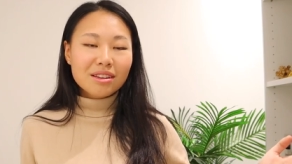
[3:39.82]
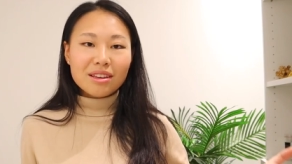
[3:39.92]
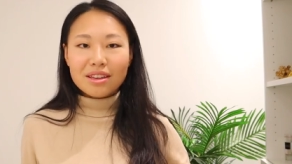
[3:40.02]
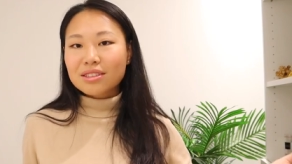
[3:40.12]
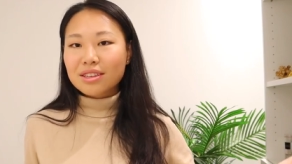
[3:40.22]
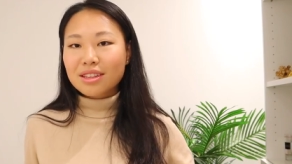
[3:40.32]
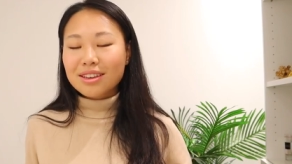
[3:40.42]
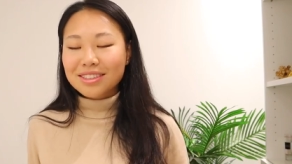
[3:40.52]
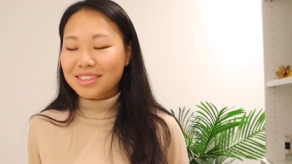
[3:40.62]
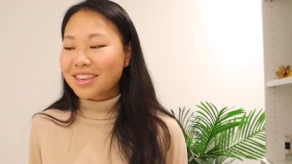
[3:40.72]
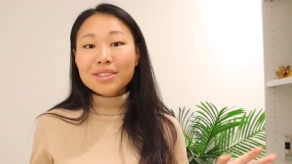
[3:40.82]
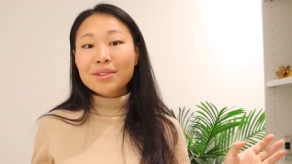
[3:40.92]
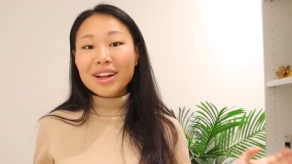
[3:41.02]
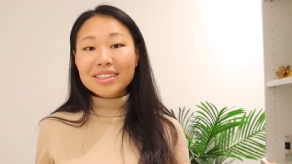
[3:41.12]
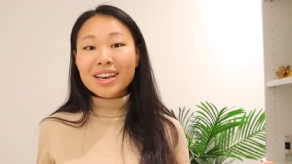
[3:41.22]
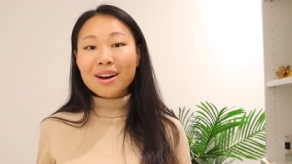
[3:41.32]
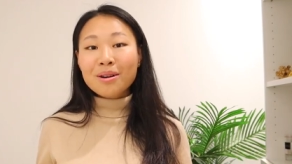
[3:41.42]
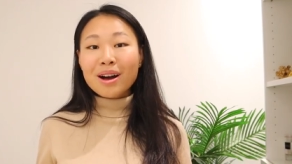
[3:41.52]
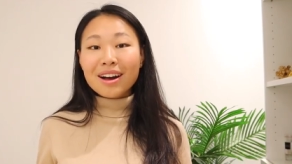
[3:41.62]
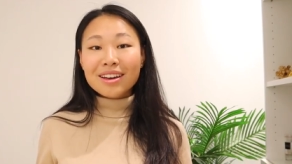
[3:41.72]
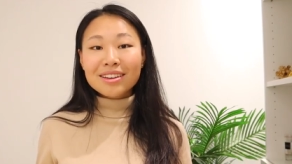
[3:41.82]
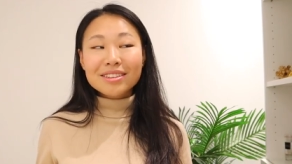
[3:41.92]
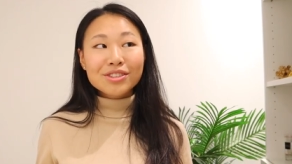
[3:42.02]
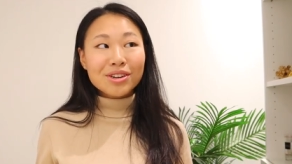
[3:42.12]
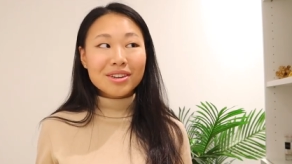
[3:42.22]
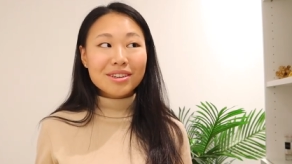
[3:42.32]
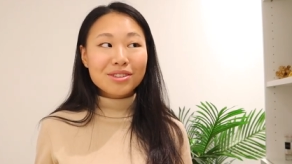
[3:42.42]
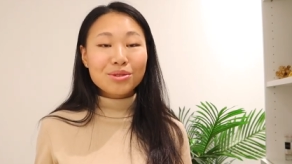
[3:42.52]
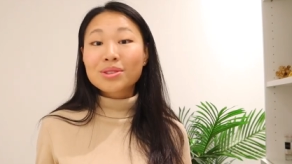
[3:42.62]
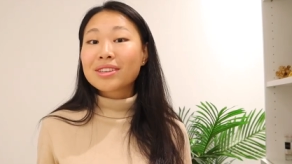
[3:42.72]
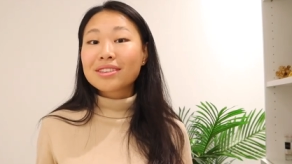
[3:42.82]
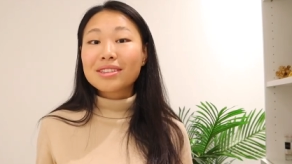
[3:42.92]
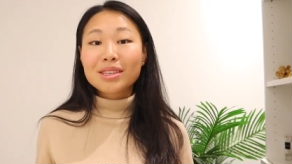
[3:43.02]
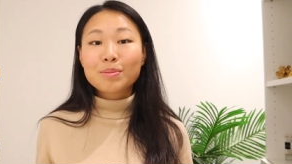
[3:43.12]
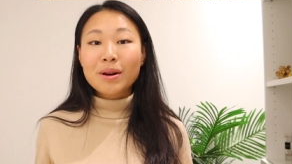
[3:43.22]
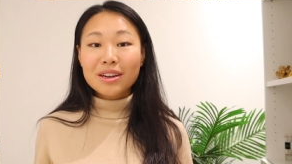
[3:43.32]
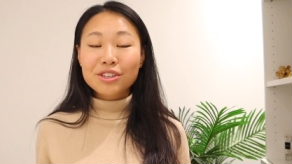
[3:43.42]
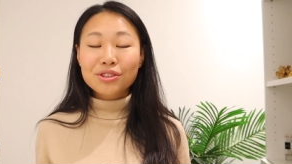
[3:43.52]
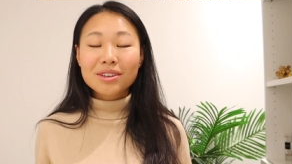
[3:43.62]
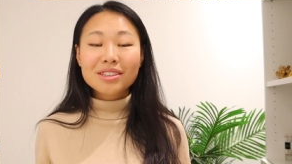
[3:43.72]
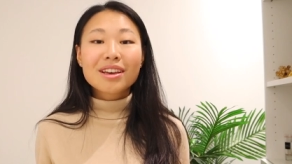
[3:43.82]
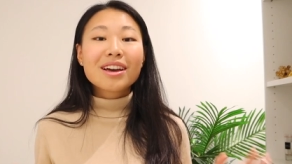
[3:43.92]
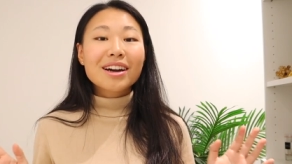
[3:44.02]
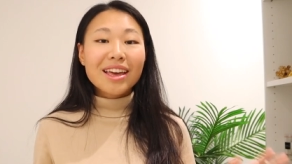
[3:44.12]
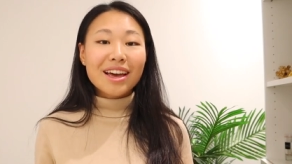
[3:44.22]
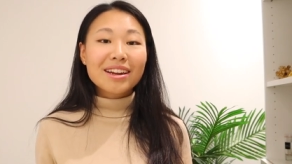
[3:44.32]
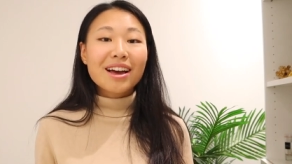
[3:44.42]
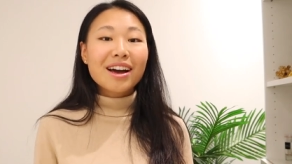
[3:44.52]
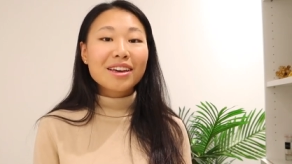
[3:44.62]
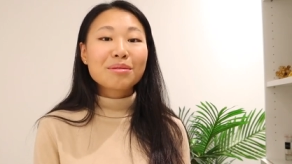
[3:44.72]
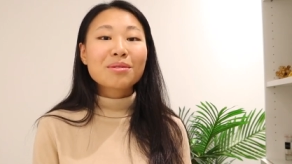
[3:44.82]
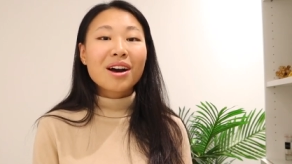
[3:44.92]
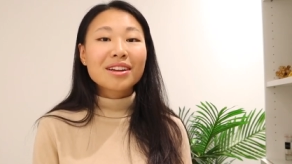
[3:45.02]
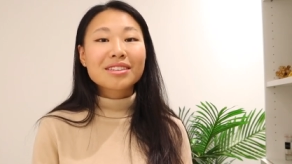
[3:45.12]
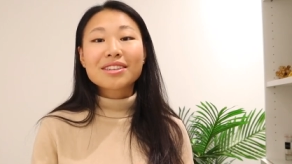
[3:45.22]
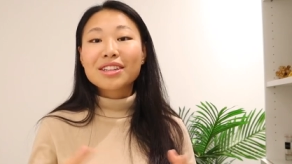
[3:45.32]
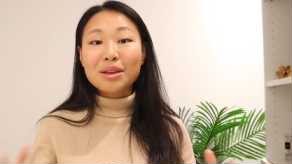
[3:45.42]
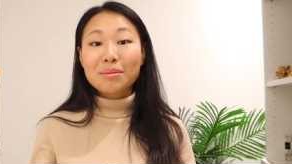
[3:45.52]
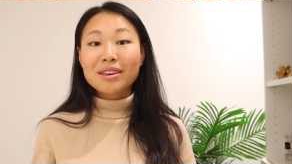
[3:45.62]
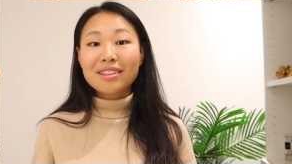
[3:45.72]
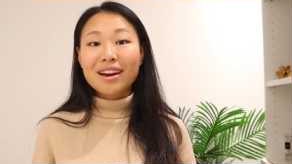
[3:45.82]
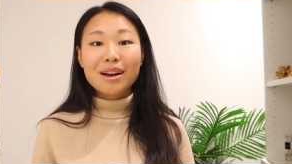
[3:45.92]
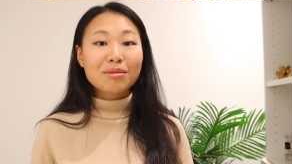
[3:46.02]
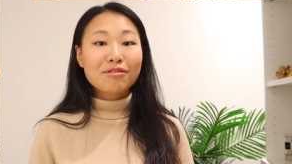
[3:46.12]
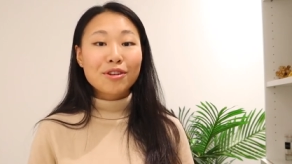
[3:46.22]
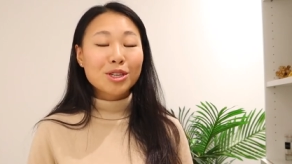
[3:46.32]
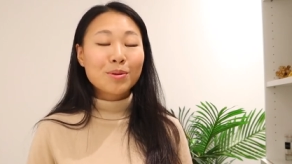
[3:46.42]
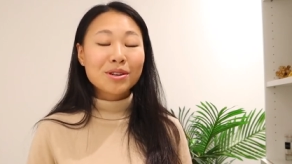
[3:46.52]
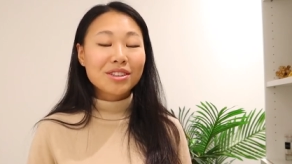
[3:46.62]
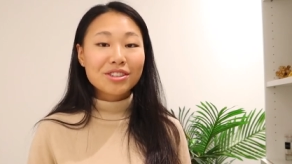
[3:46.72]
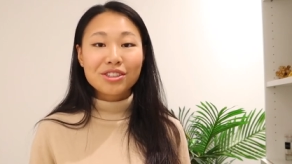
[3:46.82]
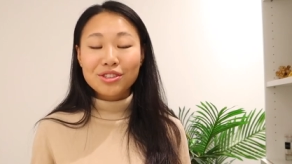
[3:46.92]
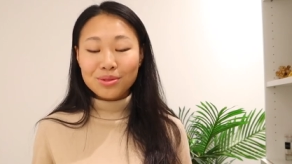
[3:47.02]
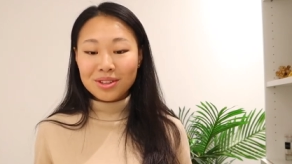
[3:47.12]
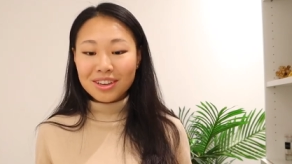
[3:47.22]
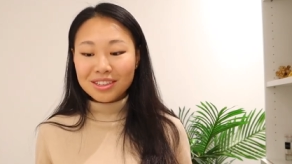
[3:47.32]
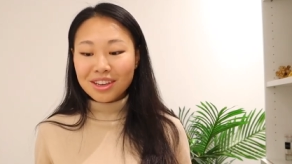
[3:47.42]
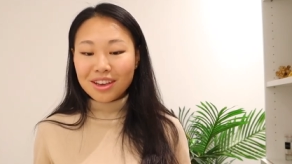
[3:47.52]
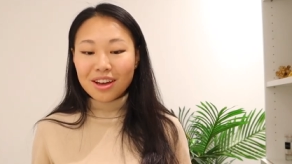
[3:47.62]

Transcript: into things. So that's how I started using these putting drills. Again, I am not claiming that I'm the first person to do this.